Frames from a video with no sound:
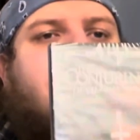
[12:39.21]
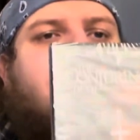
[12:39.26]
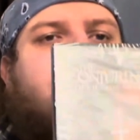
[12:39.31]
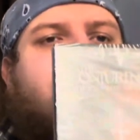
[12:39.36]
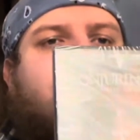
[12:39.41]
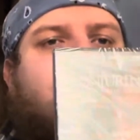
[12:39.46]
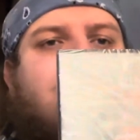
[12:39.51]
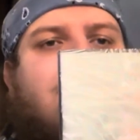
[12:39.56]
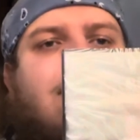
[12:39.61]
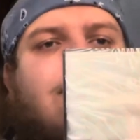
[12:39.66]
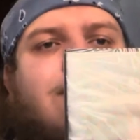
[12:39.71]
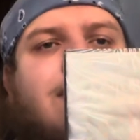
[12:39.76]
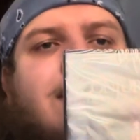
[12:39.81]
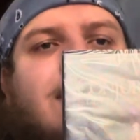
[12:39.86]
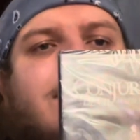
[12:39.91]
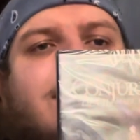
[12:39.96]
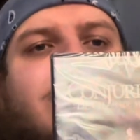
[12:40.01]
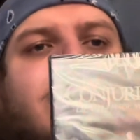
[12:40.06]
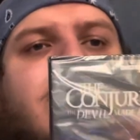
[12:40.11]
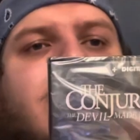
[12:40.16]
So then we
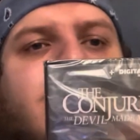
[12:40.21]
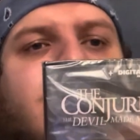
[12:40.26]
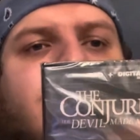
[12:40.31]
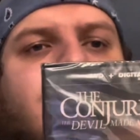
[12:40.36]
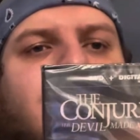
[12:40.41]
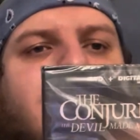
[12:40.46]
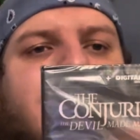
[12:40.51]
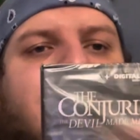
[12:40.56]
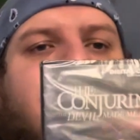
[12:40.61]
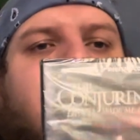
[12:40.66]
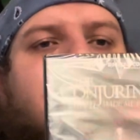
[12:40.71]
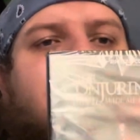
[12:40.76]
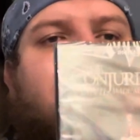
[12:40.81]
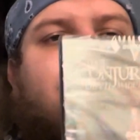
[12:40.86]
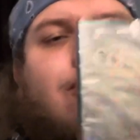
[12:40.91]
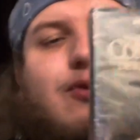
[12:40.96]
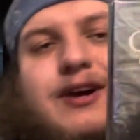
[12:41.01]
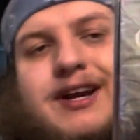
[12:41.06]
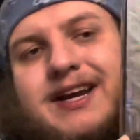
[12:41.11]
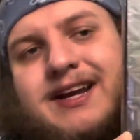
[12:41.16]
have The Conjuring
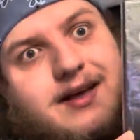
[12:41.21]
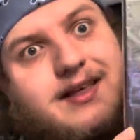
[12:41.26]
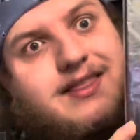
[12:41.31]
3.